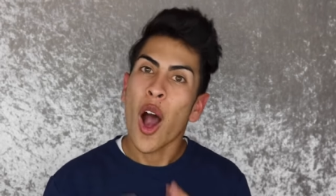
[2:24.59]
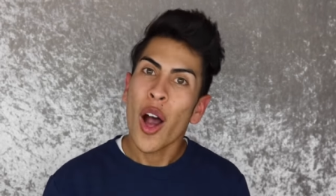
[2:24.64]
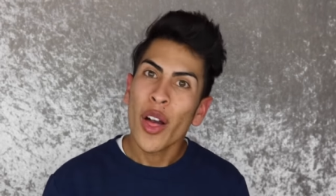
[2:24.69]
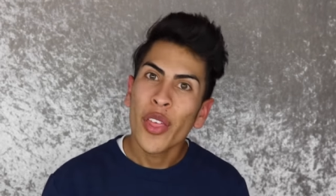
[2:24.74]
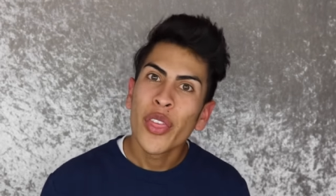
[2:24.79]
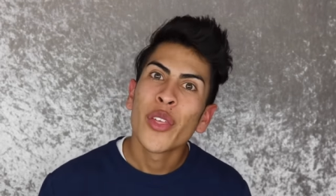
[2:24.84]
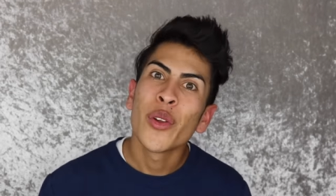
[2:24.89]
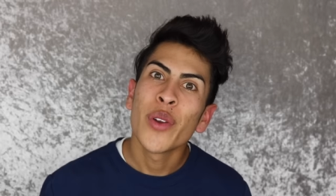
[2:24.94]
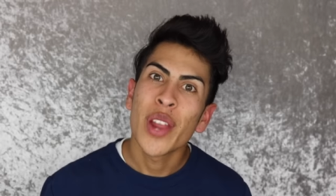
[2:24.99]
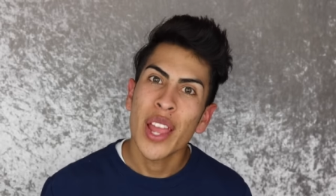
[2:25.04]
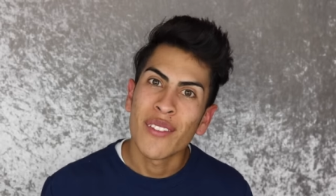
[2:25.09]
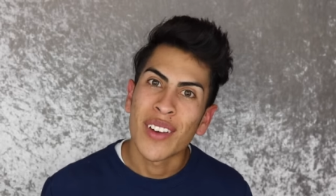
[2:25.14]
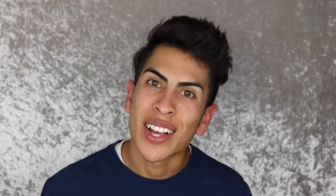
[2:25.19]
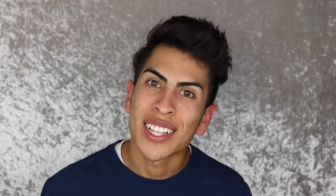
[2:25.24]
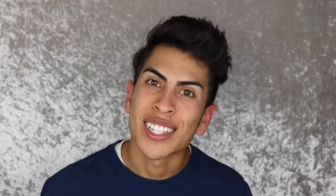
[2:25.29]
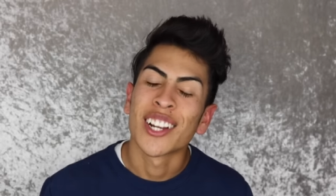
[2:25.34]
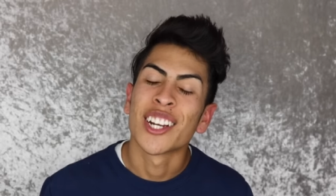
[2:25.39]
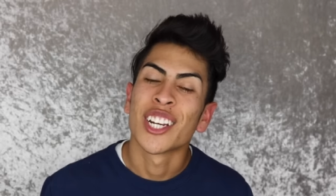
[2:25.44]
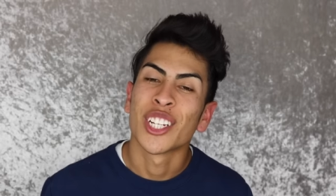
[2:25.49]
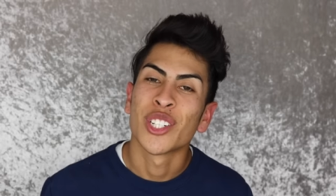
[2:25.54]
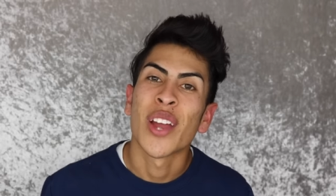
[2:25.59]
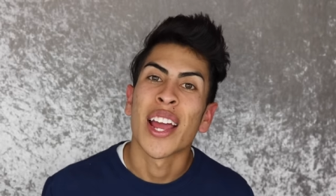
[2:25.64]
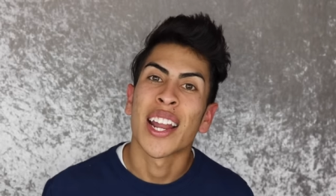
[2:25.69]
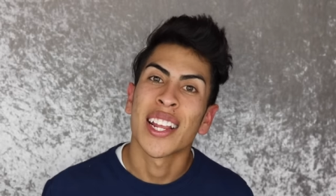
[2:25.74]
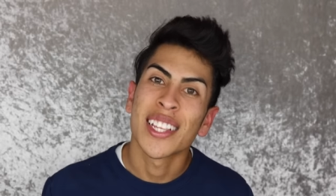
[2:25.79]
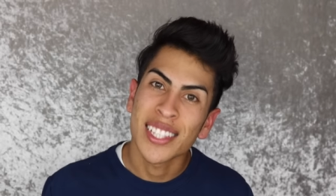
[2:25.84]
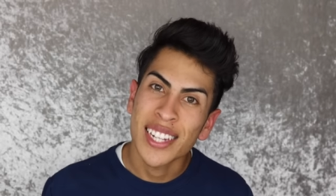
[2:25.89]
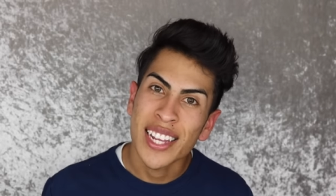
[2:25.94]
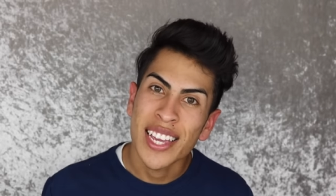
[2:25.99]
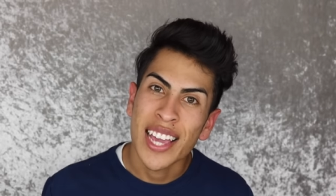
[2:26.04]
All three of us are gonna try
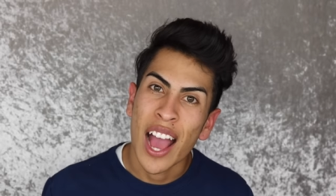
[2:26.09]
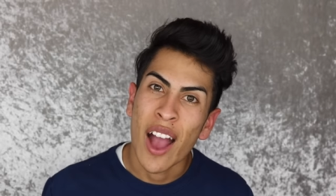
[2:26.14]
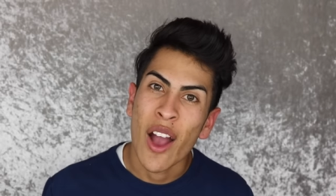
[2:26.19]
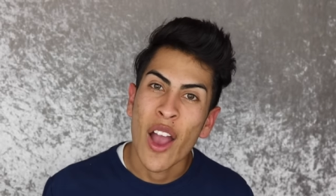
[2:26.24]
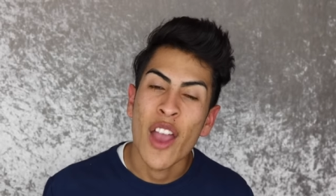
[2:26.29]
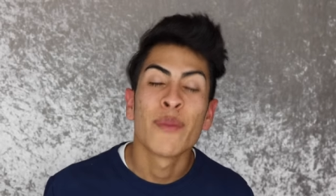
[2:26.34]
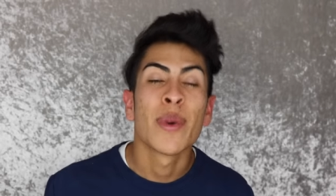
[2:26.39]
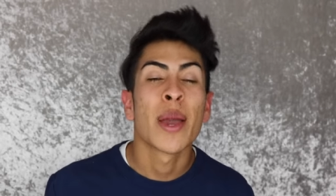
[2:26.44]
to sneak out.